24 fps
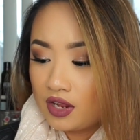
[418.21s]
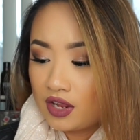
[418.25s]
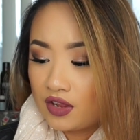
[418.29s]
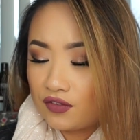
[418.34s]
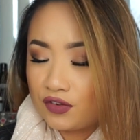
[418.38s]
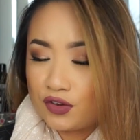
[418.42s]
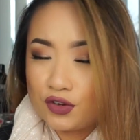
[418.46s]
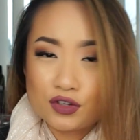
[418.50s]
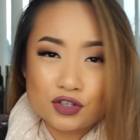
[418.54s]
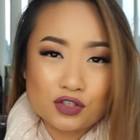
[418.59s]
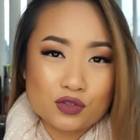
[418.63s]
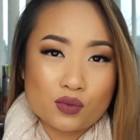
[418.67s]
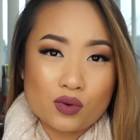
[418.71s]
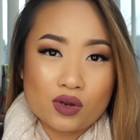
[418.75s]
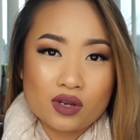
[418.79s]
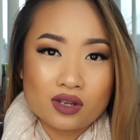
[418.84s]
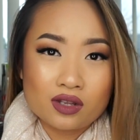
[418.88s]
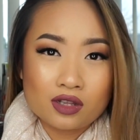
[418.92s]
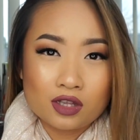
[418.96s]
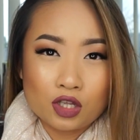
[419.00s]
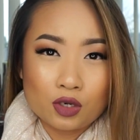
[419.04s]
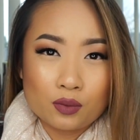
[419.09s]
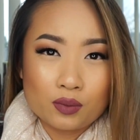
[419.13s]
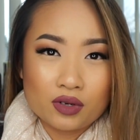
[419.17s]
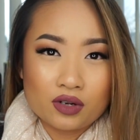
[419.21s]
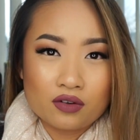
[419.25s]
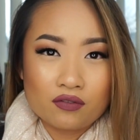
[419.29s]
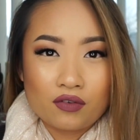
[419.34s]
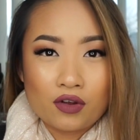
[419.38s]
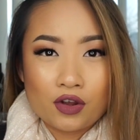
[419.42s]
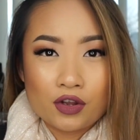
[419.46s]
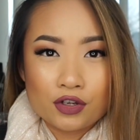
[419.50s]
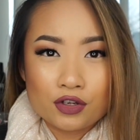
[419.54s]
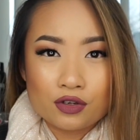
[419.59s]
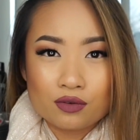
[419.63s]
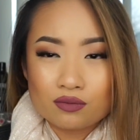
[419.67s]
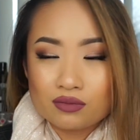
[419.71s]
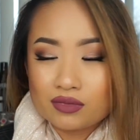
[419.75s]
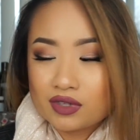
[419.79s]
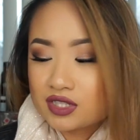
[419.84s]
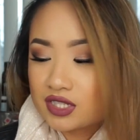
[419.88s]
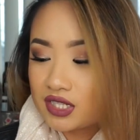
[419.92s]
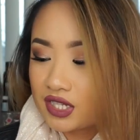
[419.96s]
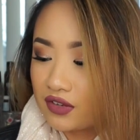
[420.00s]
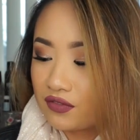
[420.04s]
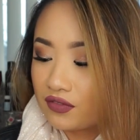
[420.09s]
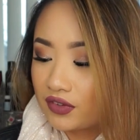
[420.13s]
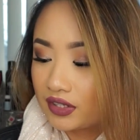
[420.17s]
if you just want a little bit of volume and
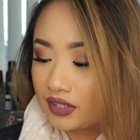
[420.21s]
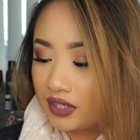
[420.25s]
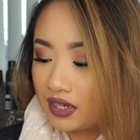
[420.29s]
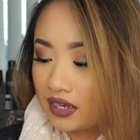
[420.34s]
stuff like